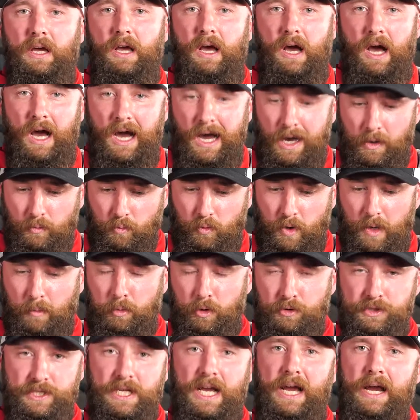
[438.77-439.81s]
Hot
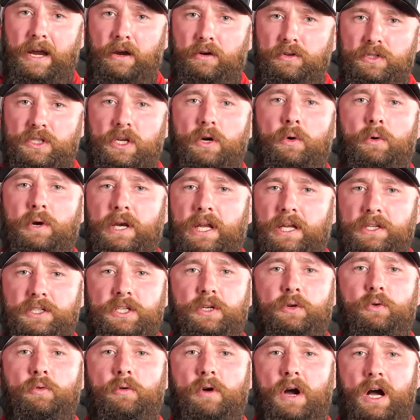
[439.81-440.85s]
rubber tires going into
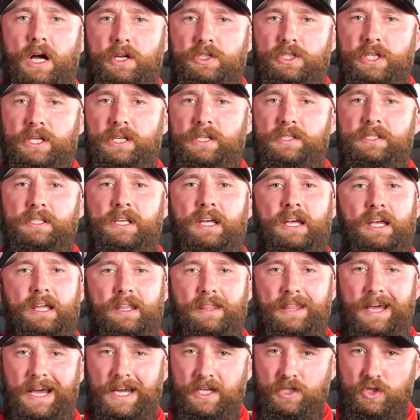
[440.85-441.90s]
garages,
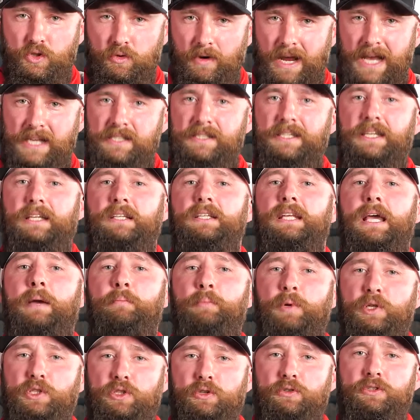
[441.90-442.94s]
that drastic
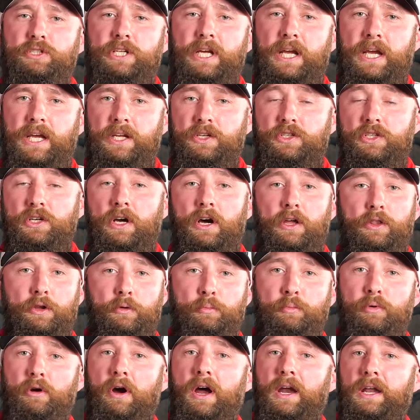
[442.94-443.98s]
temperature change other
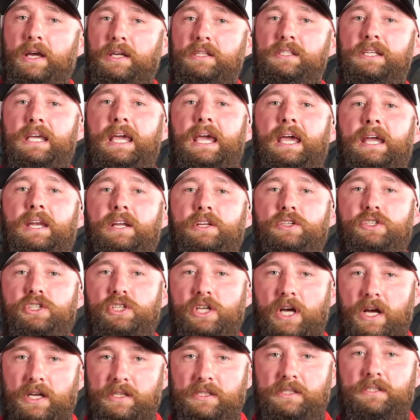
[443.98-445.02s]
products can't
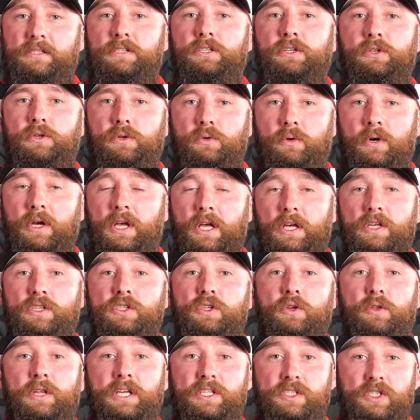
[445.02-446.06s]
adjust to,
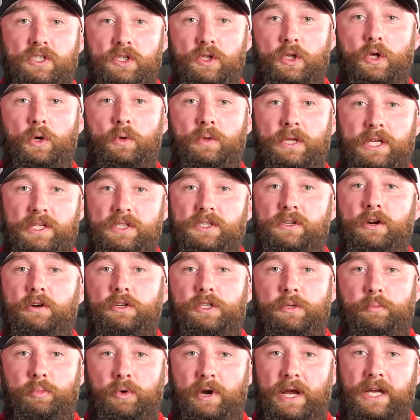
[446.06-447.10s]
so they slowly start
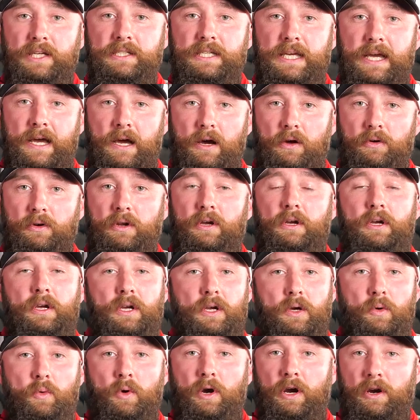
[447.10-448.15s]
to break down
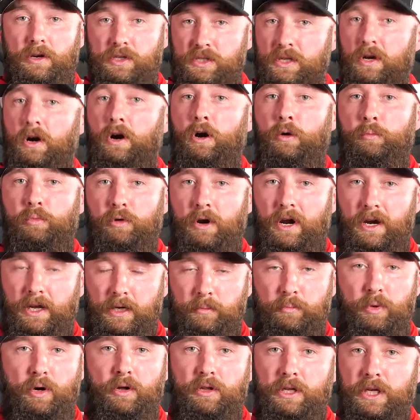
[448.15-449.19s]
whereas our
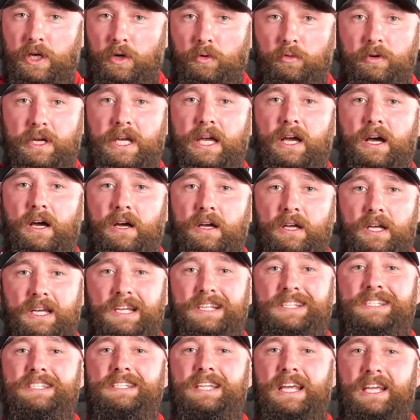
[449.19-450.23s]
product, polyurea,
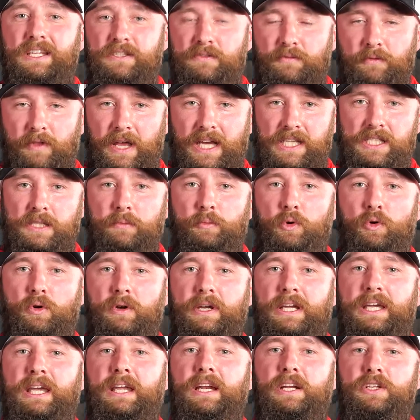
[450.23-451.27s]
stays flexible
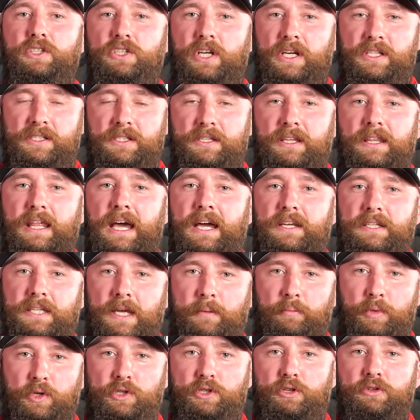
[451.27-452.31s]
and can adjust to that
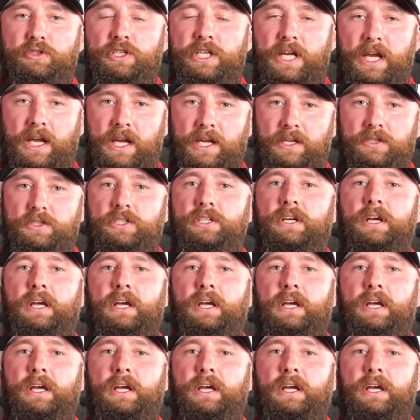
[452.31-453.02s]
temperature change